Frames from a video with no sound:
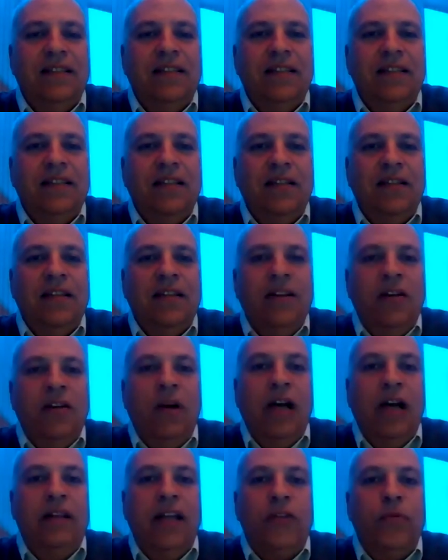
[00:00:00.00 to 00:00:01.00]
Well, and that's
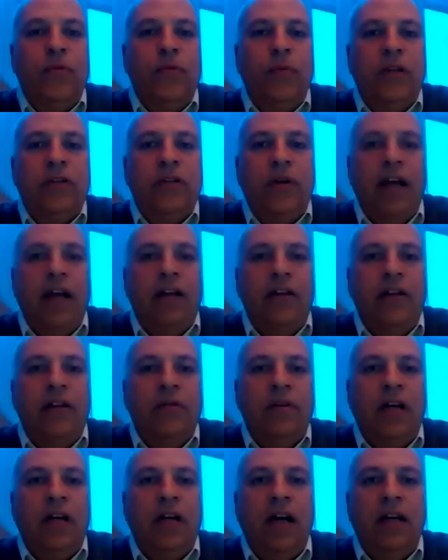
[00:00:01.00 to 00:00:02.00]
what we try to do.
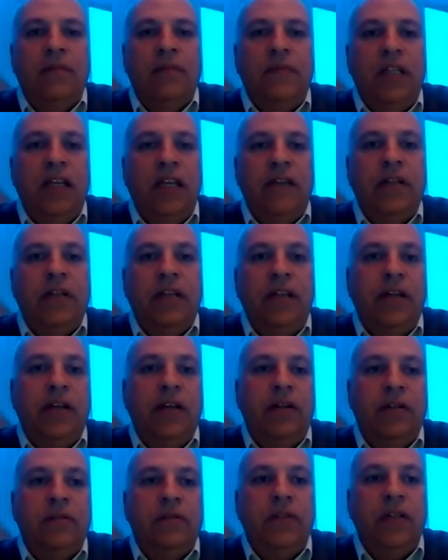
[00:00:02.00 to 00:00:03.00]
Even here,
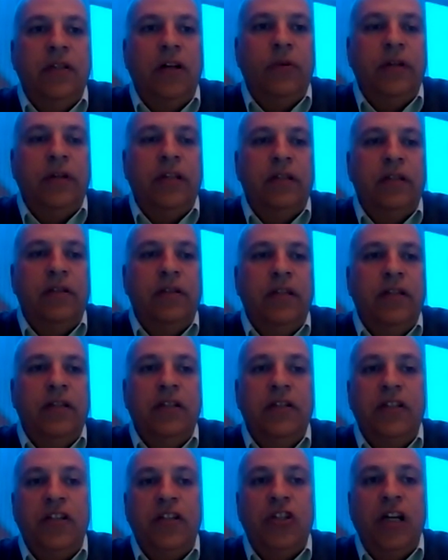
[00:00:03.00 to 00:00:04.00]
in the
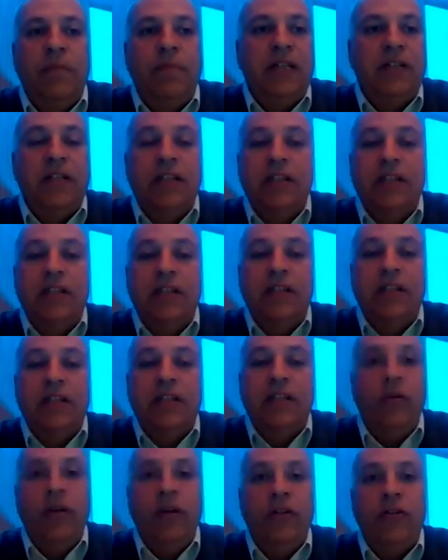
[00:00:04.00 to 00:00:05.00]
DJ business, I have no
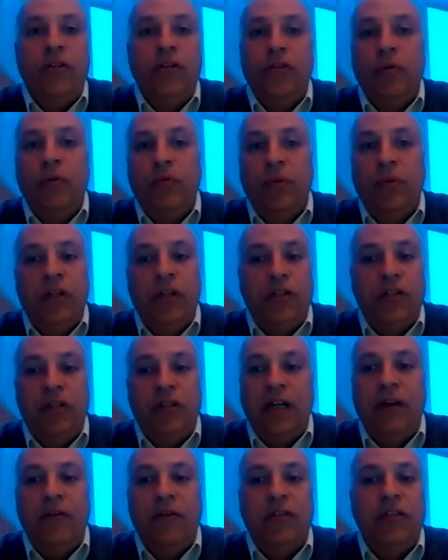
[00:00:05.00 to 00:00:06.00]
issues with
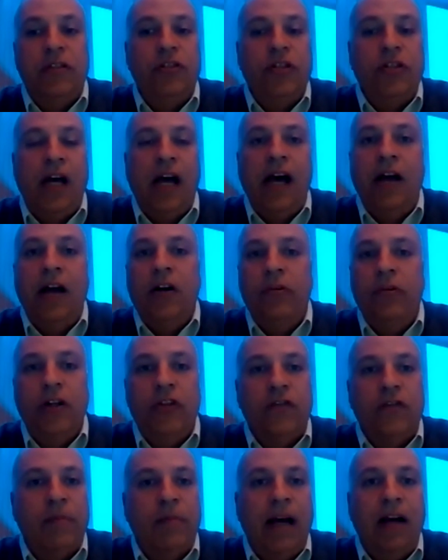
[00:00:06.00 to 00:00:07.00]
reaching out to John or
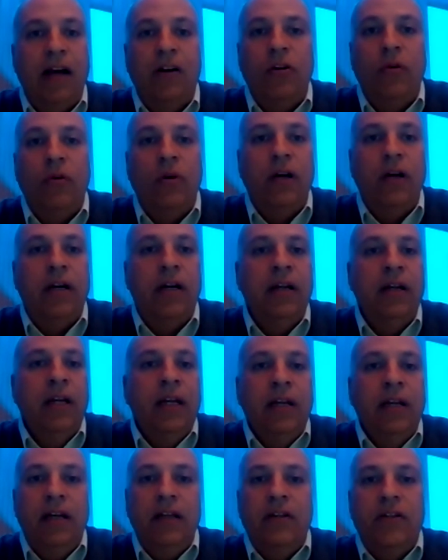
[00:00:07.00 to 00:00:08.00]
Rich from Encore,
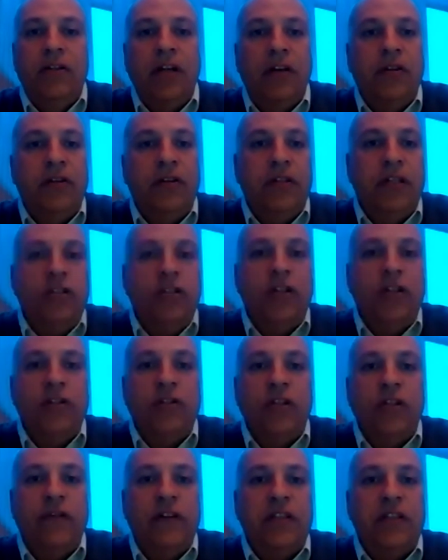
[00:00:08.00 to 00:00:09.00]
and there's other DJ
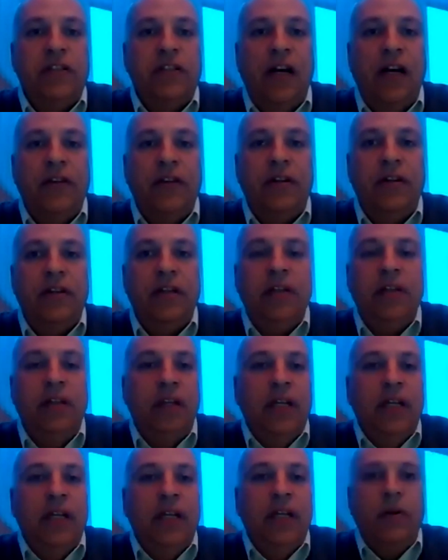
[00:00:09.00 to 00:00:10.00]
services out there that,
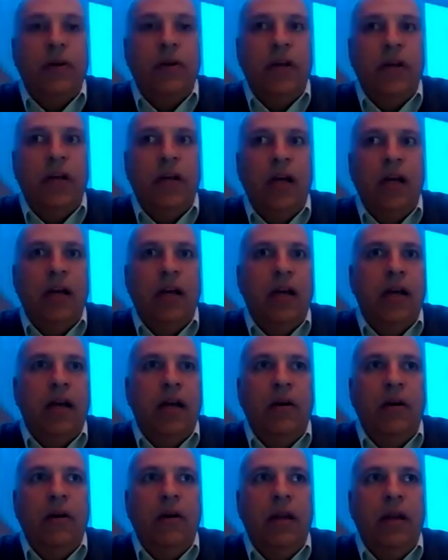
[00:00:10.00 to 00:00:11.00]

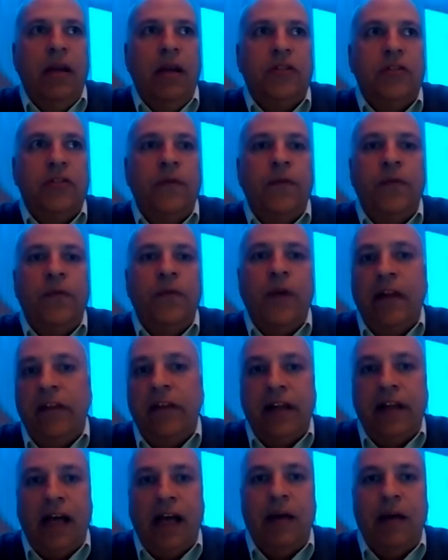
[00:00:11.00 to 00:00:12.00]
it's a friendly
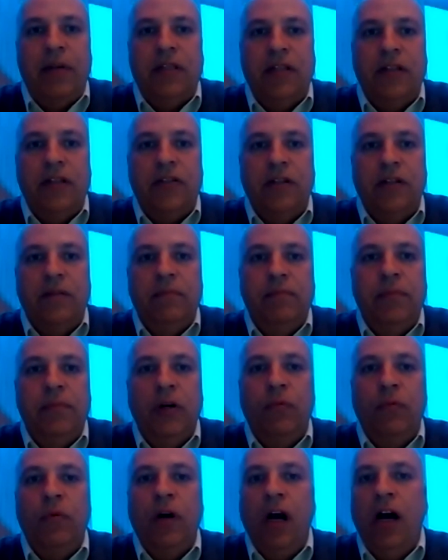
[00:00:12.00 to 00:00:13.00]
competition,
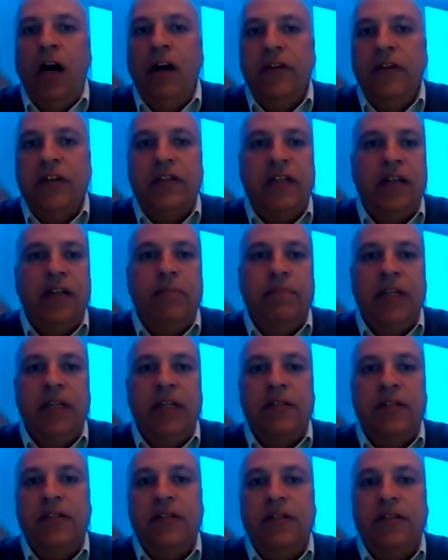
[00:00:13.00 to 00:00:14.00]
but we're all in the same
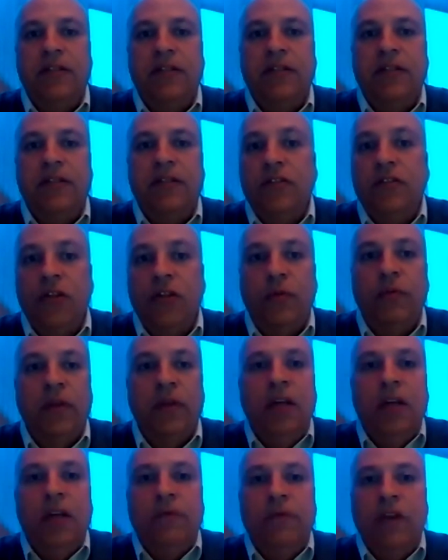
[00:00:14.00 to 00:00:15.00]
business. So
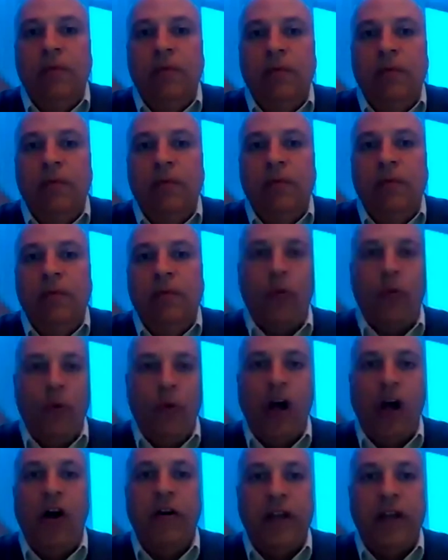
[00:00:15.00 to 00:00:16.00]
for the most part, we
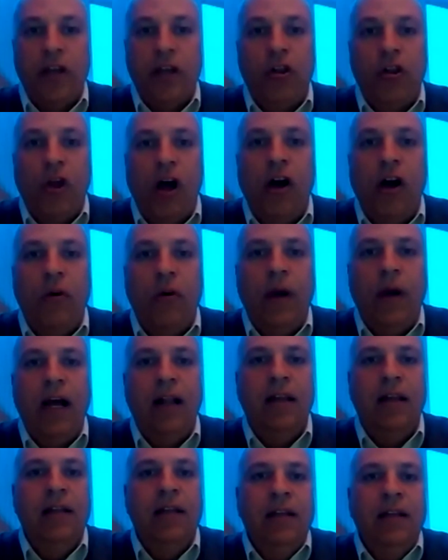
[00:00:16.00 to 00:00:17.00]
all get along
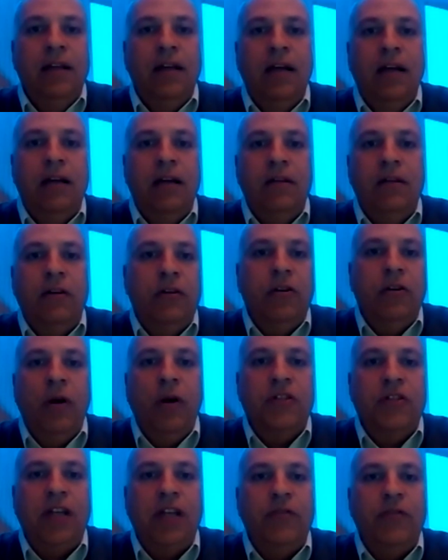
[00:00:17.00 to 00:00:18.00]
well. You
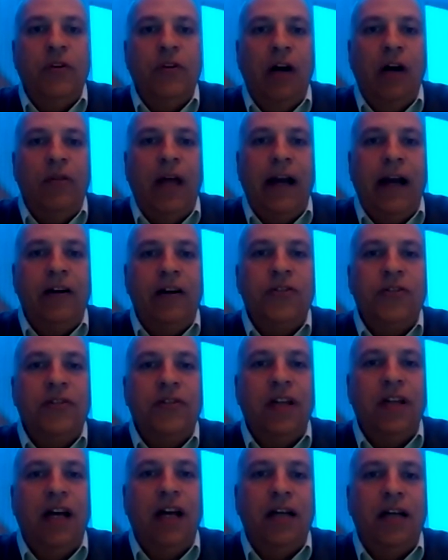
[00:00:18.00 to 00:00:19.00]
always have your outliers,
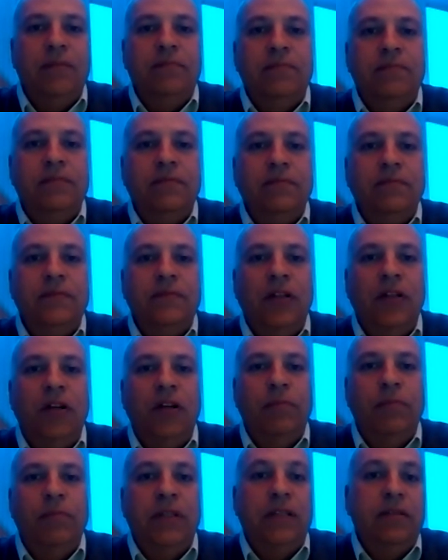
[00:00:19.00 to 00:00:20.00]

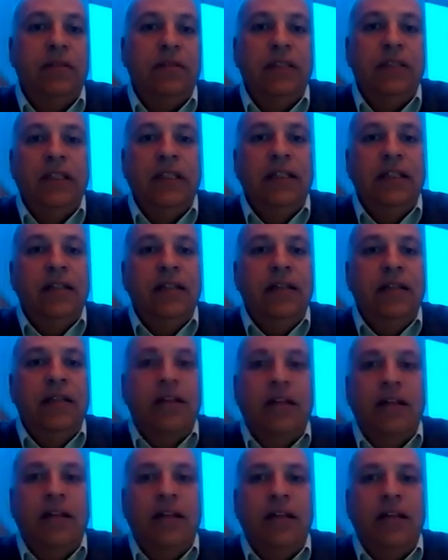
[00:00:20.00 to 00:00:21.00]
but
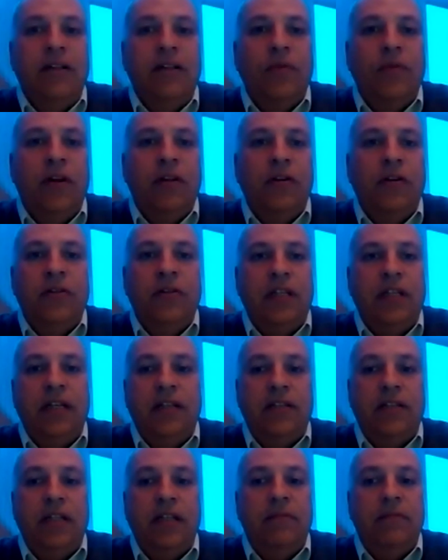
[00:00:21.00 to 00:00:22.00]
it's one of those
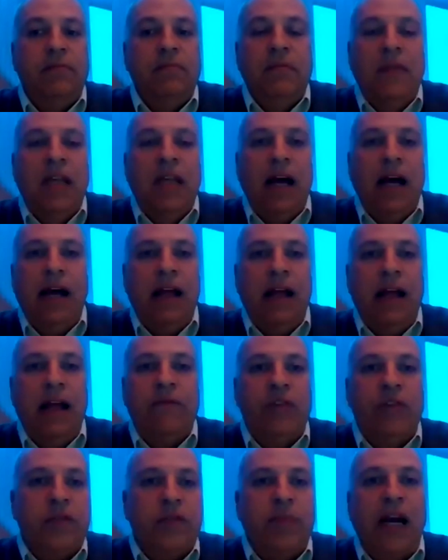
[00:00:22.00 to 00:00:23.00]
things that I have
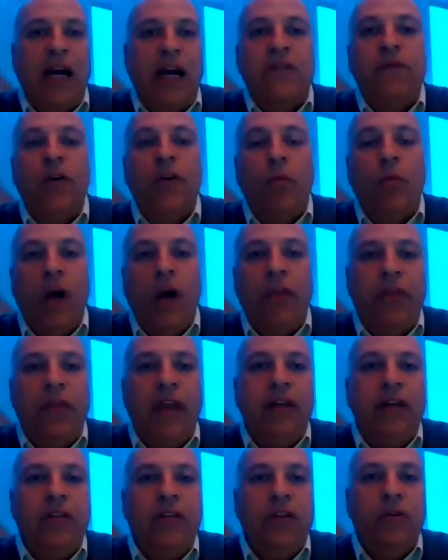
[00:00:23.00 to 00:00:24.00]
respect for what
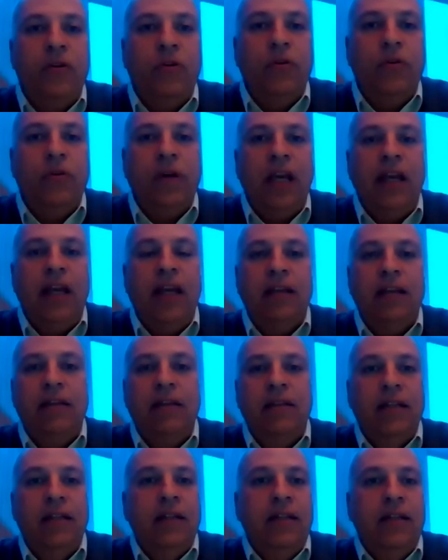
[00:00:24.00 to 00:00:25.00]
they do. And,
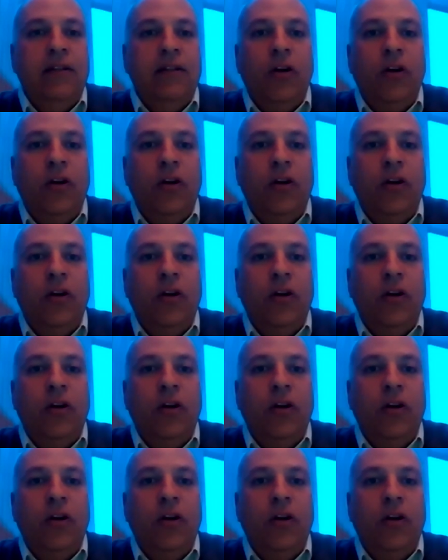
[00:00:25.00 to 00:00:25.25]
if a